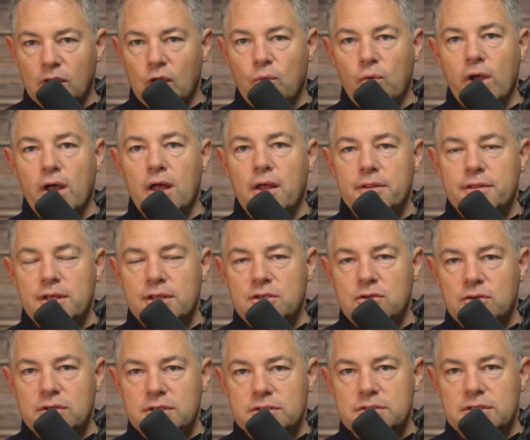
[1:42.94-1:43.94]
Well, then
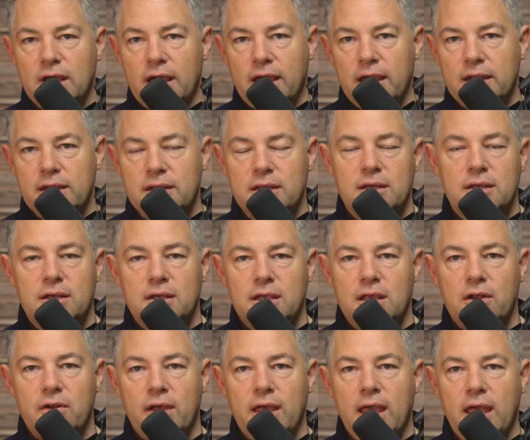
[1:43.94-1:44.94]
you decide,
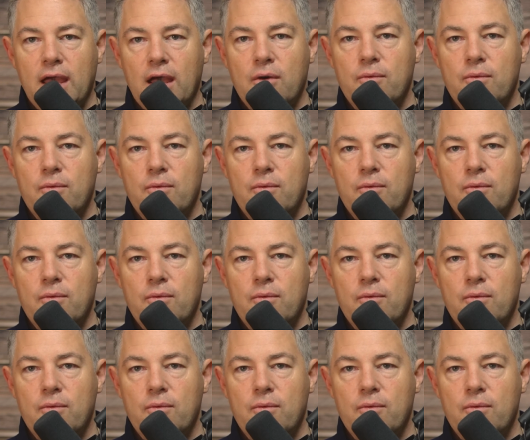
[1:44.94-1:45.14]
hey,